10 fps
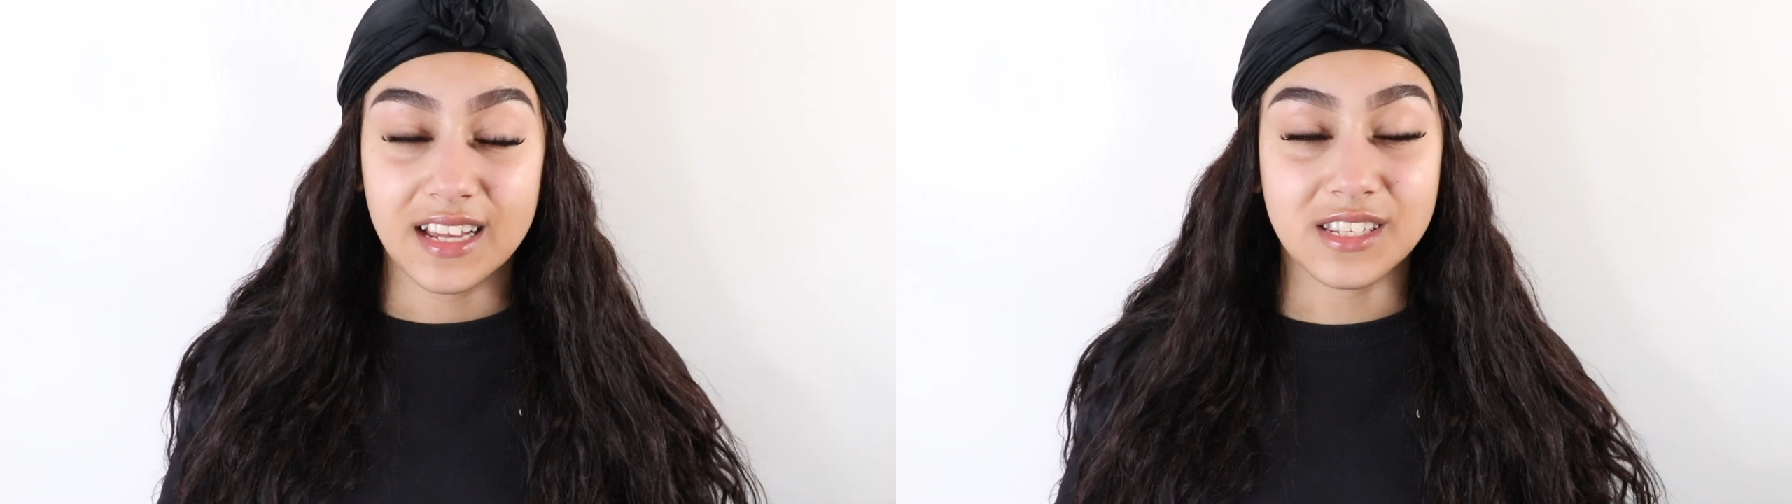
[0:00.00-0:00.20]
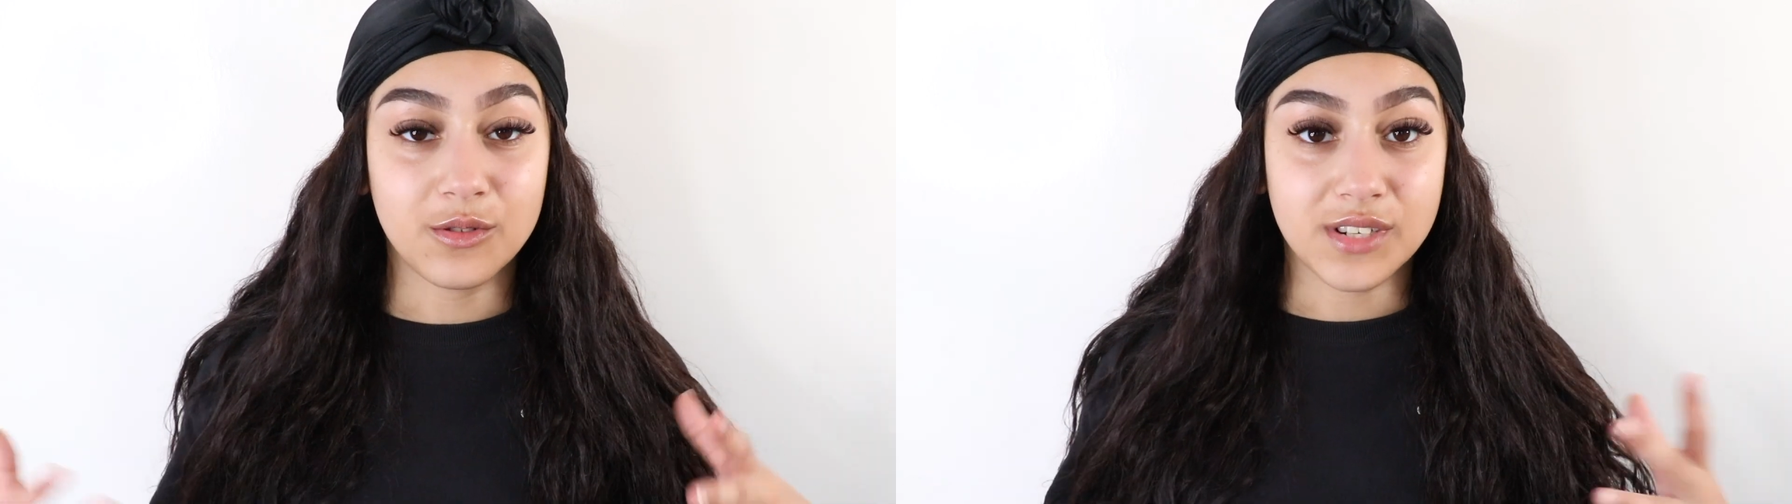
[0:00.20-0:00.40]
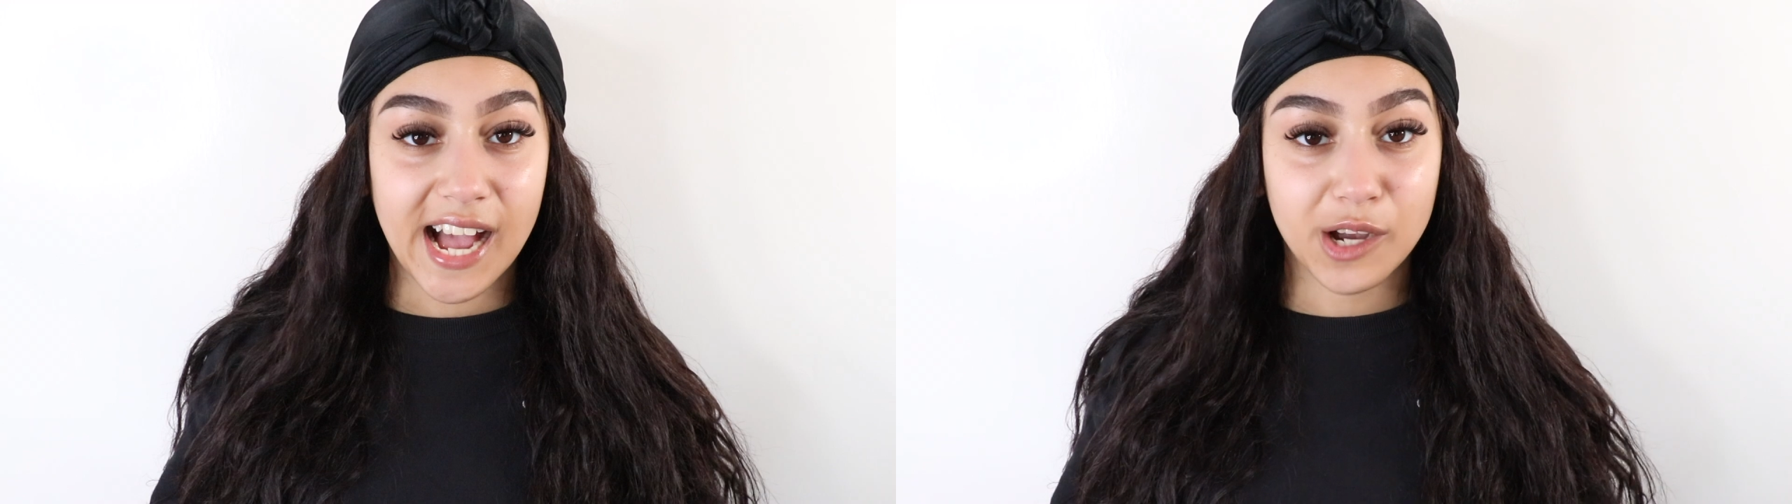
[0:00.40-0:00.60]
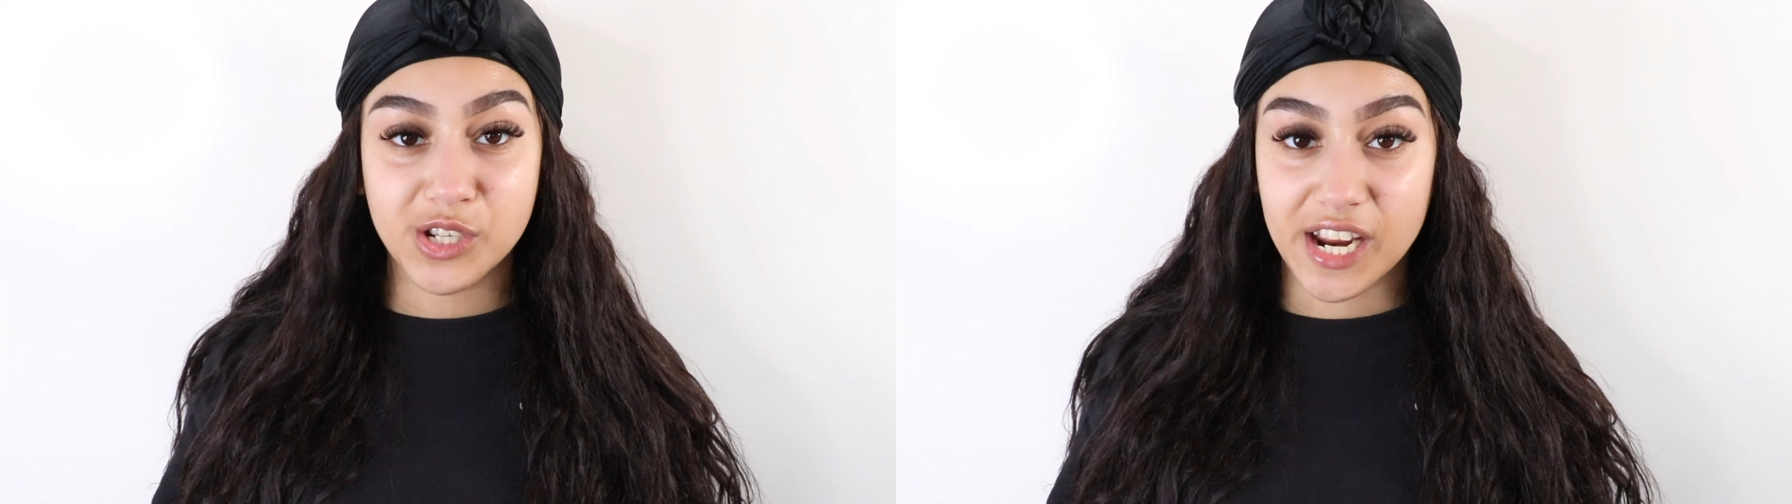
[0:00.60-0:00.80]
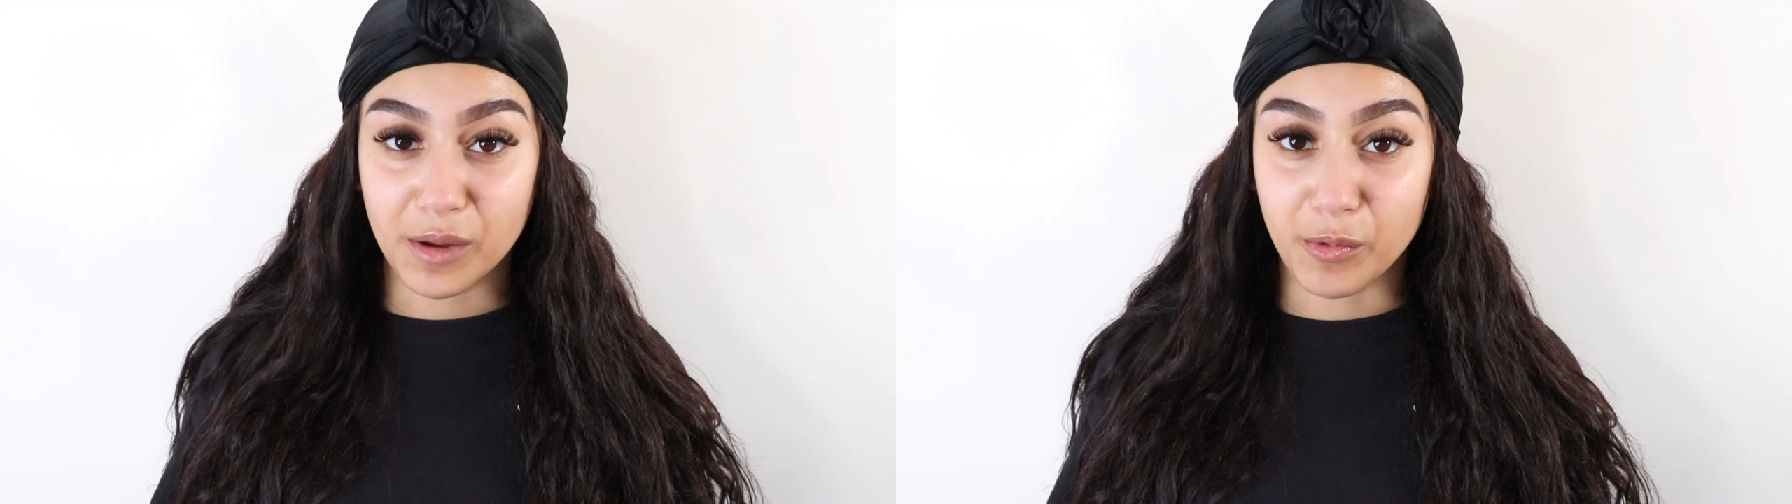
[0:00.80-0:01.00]
It's called
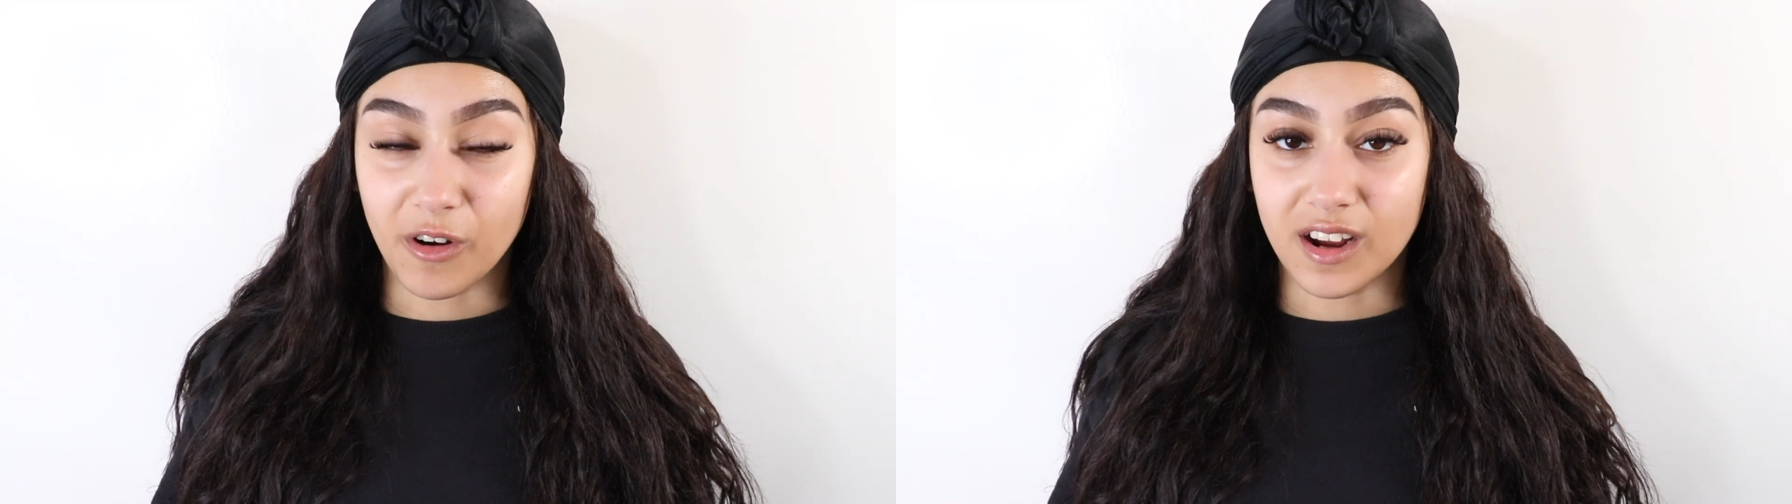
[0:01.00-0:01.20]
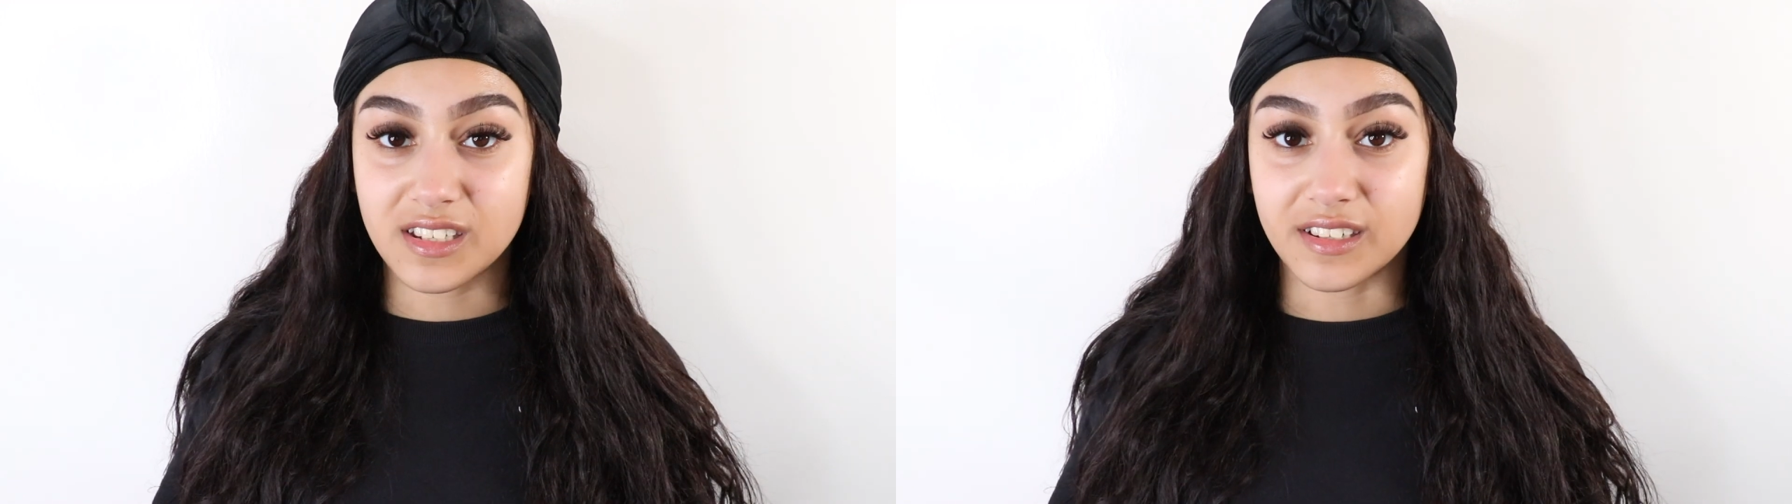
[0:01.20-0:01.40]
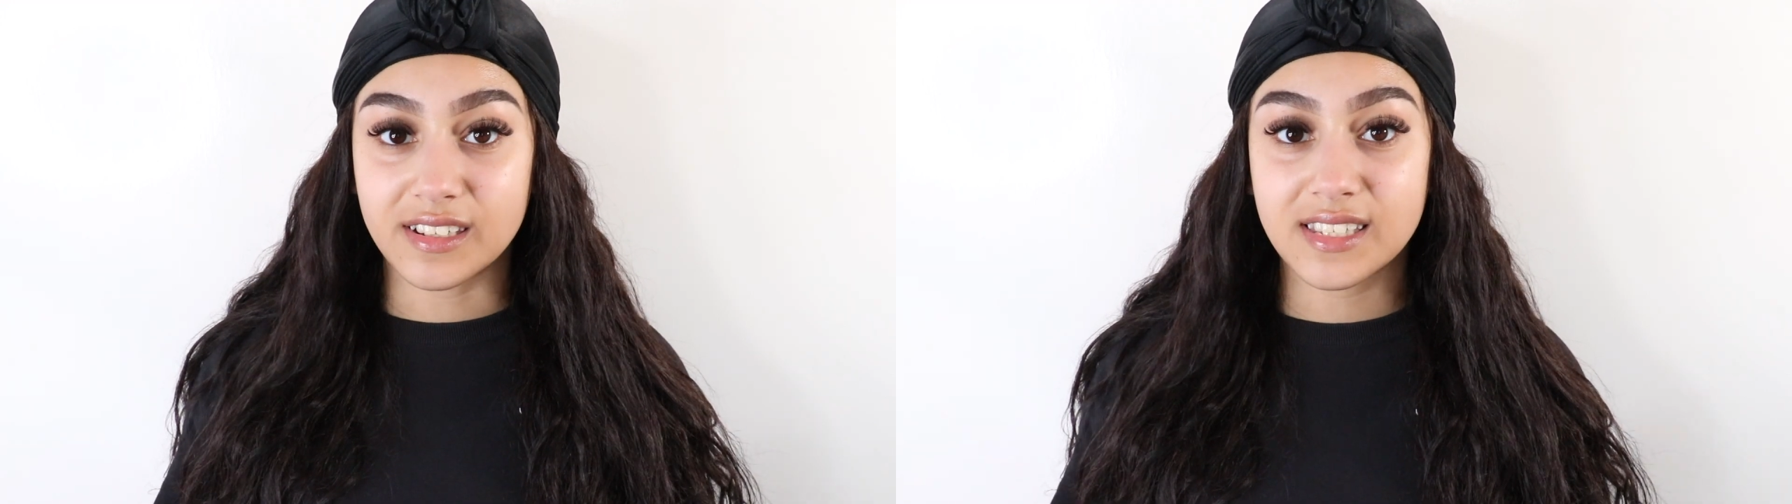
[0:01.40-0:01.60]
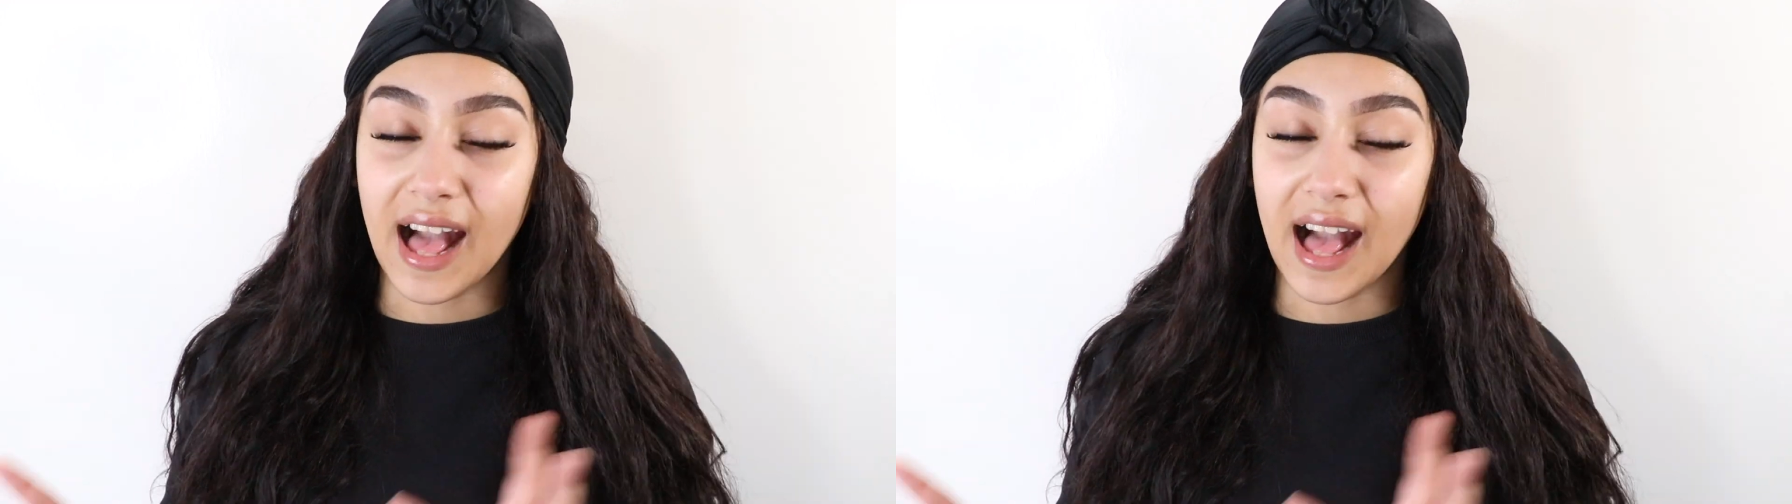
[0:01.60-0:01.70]
acrogenic pruritus.